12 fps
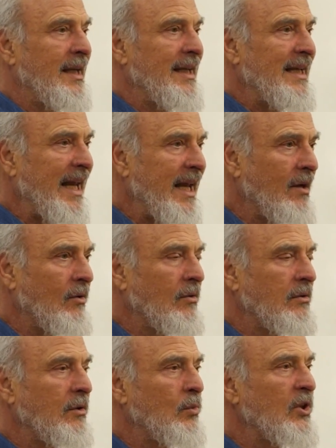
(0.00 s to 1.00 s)

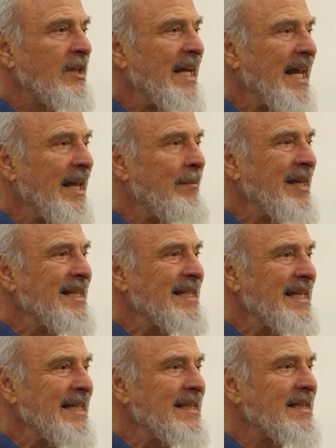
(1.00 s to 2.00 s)
Neigong, the word nei means
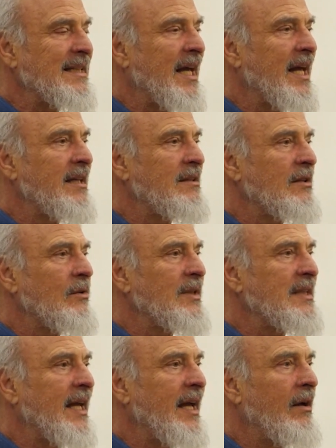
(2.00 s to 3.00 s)
inside, so it's
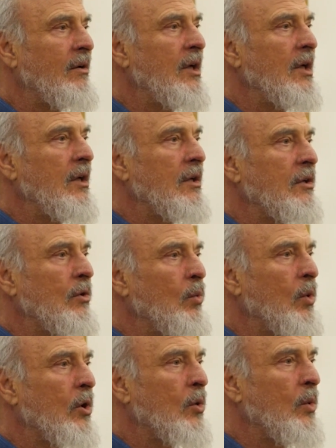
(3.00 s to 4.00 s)
how you
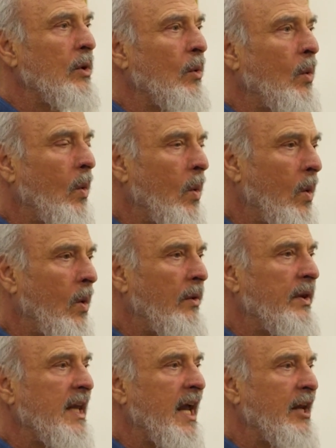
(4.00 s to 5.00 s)
work with all
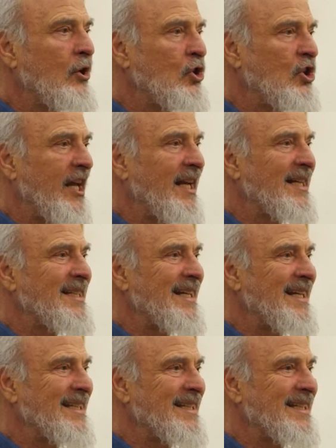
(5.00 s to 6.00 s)
the energetics
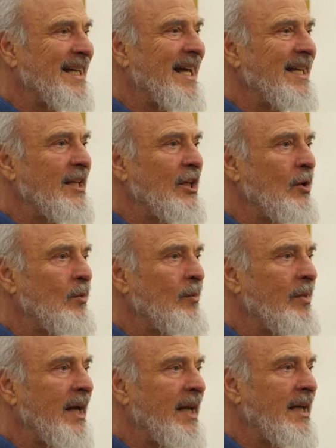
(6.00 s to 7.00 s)
inside the human
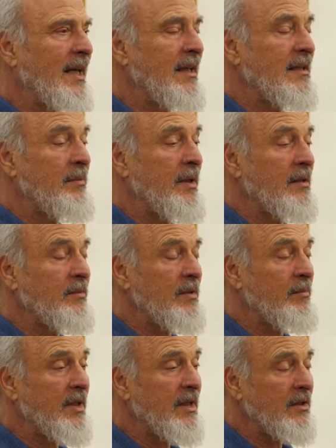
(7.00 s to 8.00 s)
body. Now this becomes a
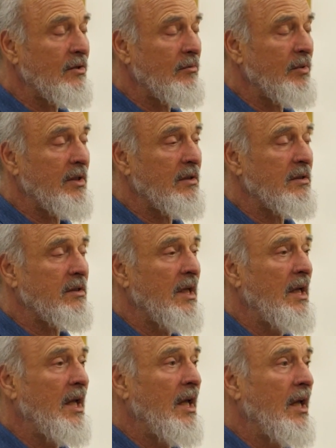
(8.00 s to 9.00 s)
big issue because
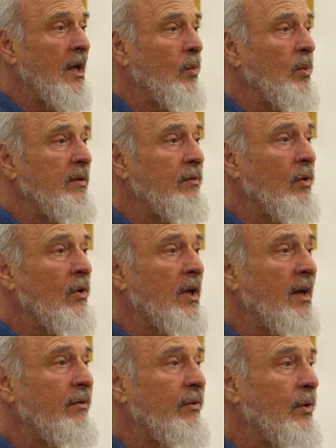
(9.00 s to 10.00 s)
we've all
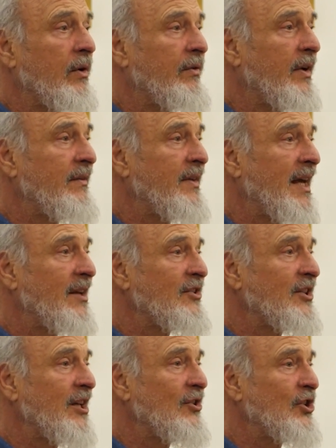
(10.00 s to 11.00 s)
got 4,000 or
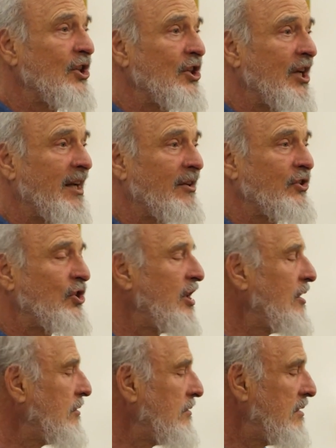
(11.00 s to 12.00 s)
5,000 energy channels.
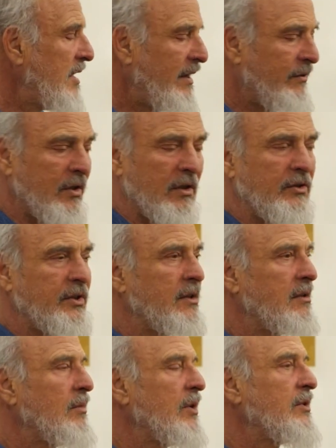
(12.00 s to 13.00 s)
Qigong never goes
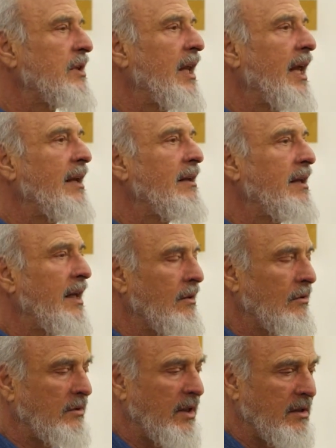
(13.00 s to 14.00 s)
into most of that.
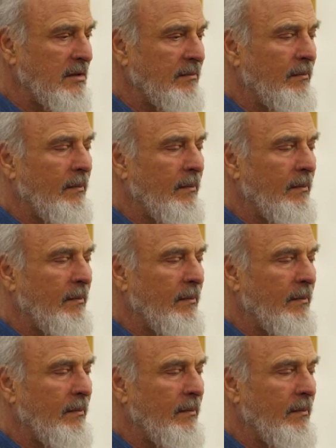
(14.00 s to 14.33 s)
Neigong does.